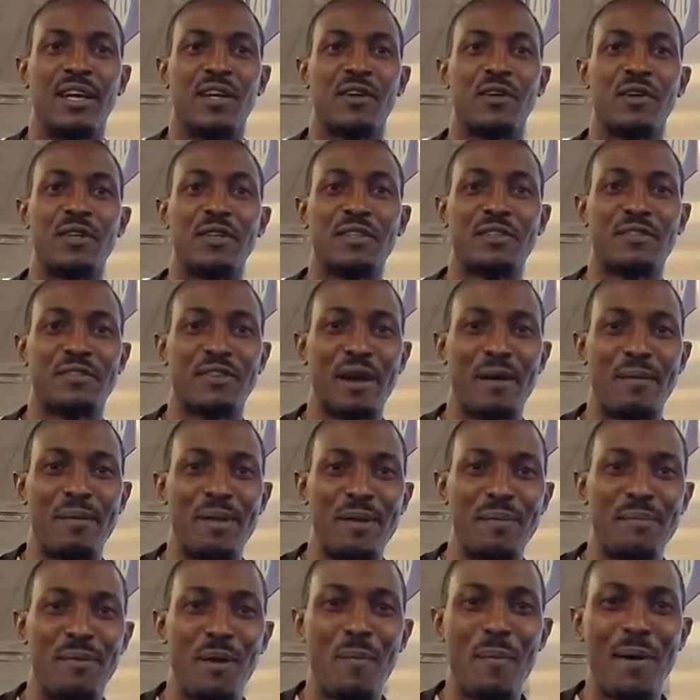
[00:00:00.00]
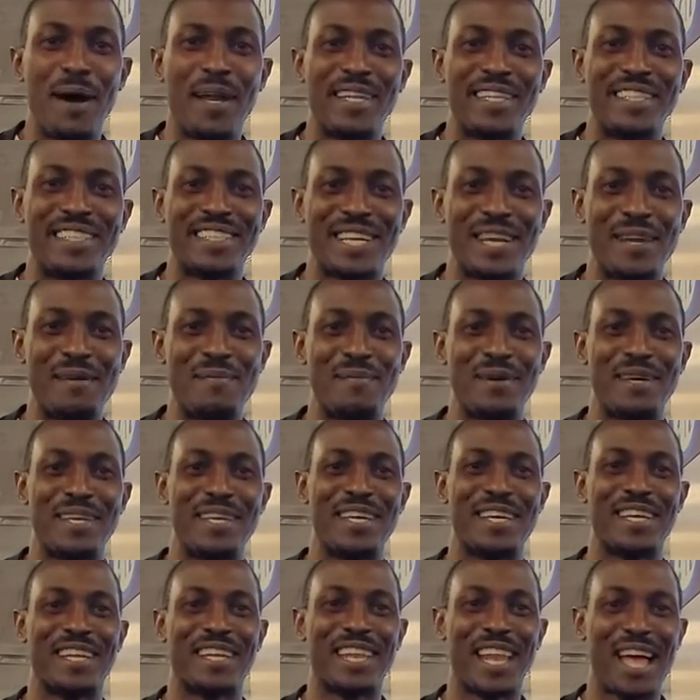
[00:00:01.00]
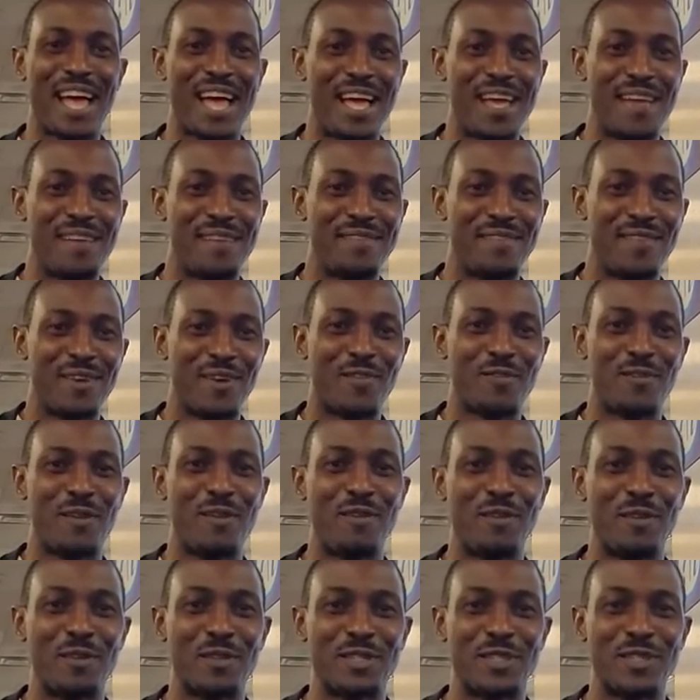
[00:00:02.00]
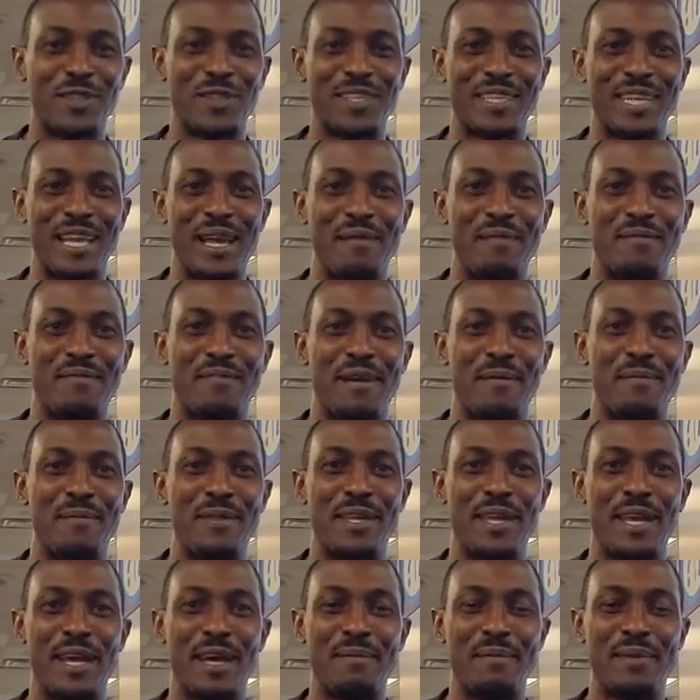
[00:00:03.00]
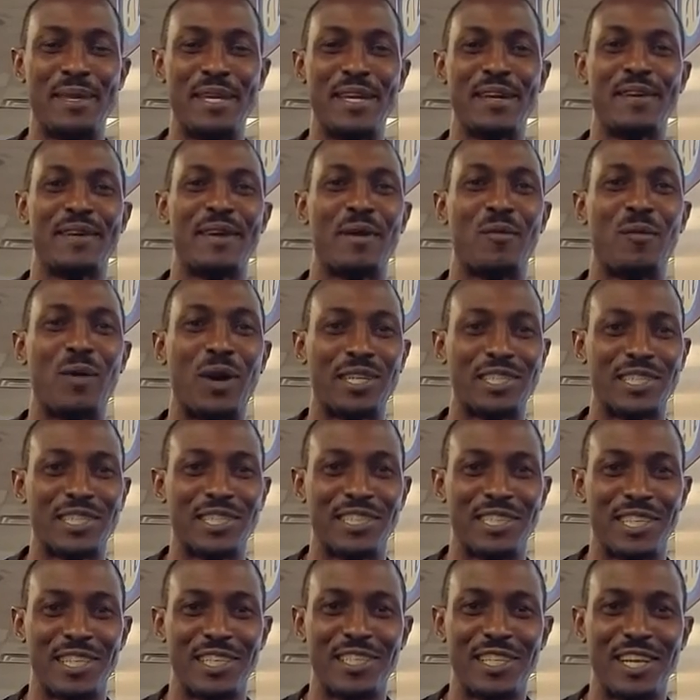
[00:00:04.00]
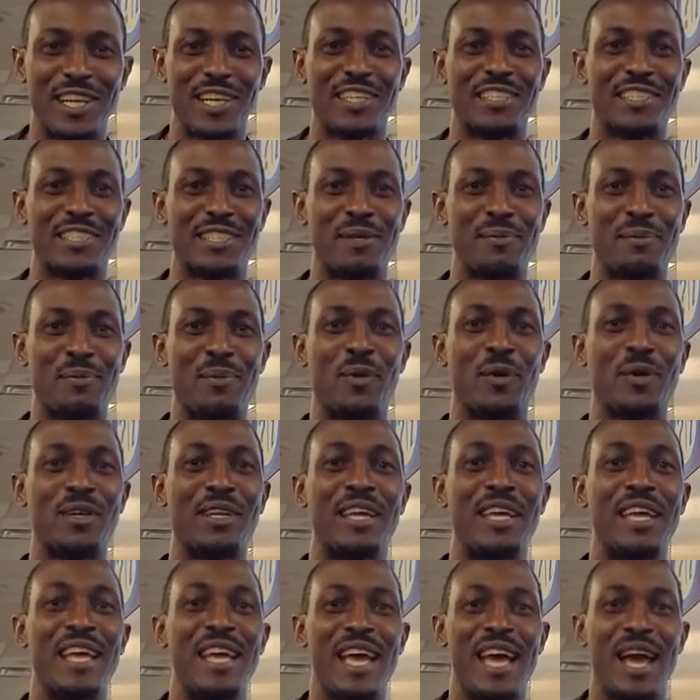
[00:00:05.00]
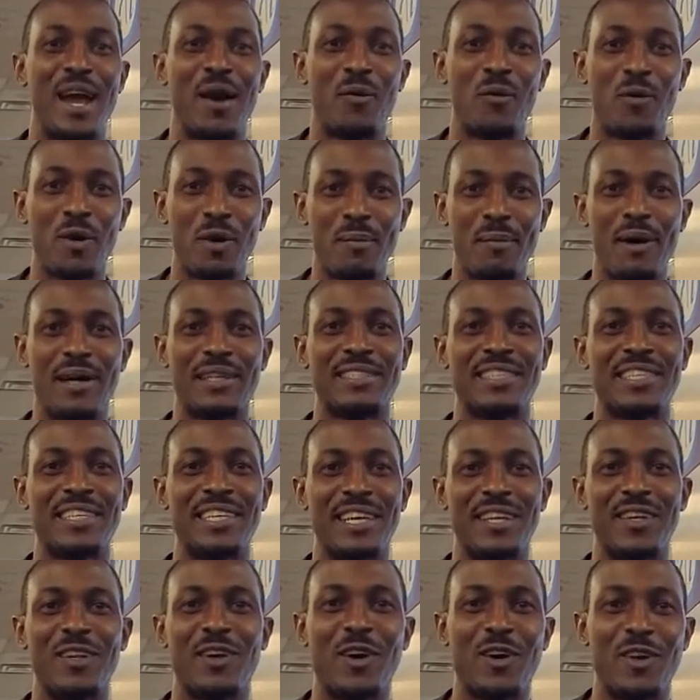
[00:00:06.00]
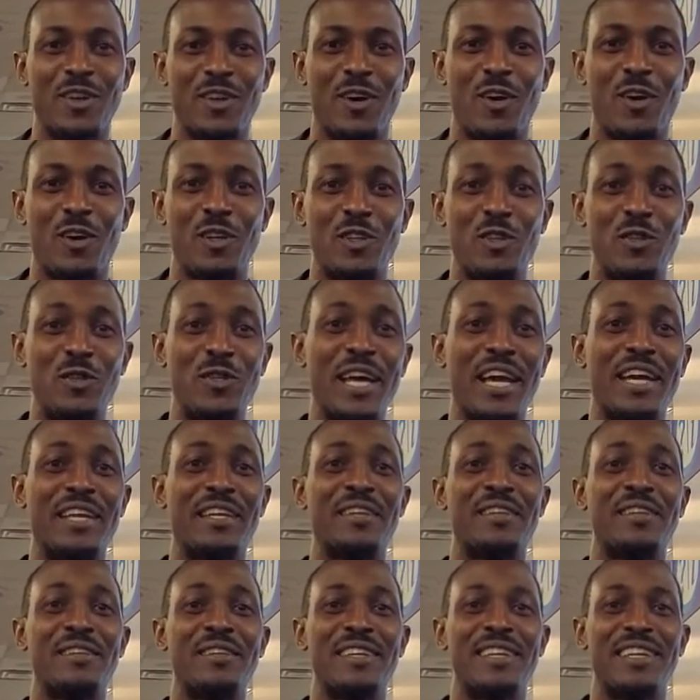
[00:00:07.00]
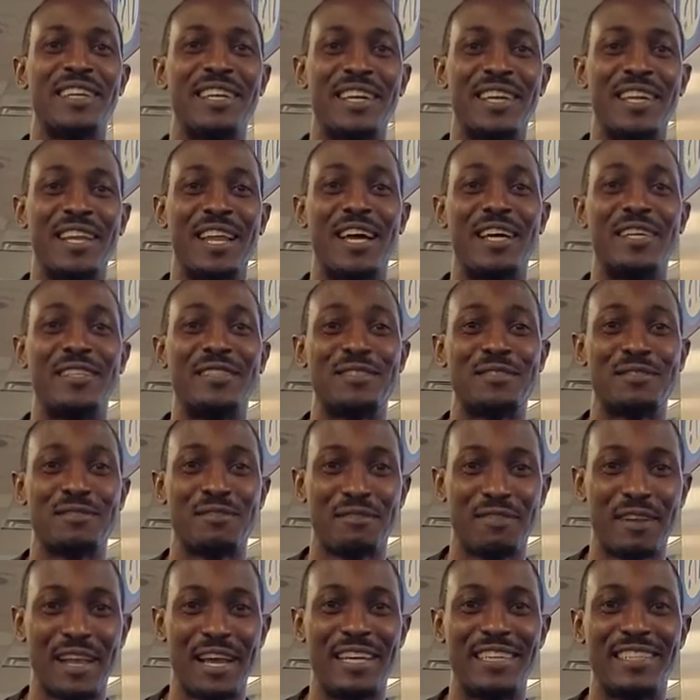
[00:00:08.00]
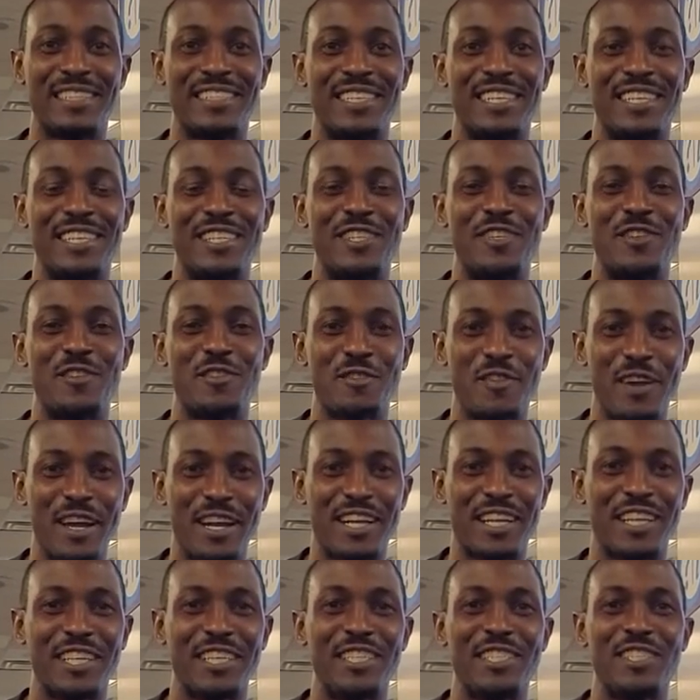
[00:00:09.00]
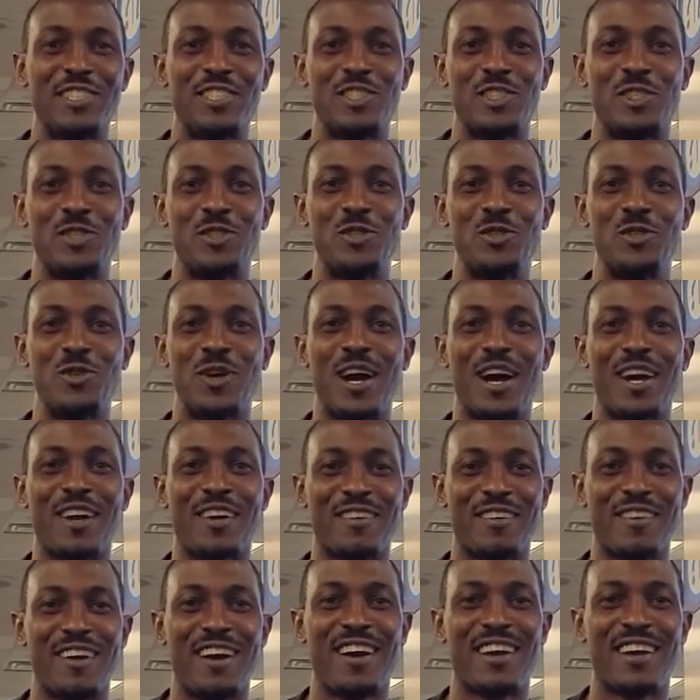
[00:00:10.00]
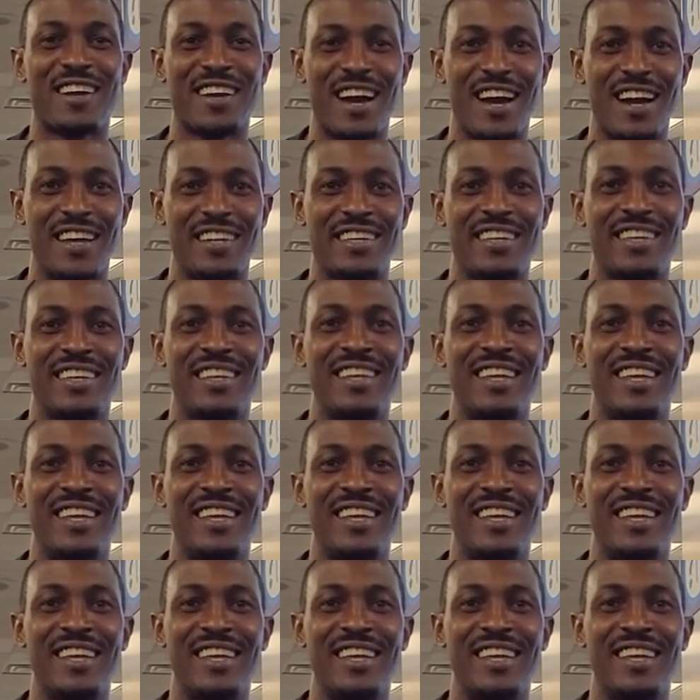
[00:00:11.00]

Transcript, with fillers: Greetings family, Bomani Tyehimba here live on Revolutionary Camp Family. I'm here at Washington Dulles Airport and we're about to get on our United Airlines flight directly to Accra, Ghana.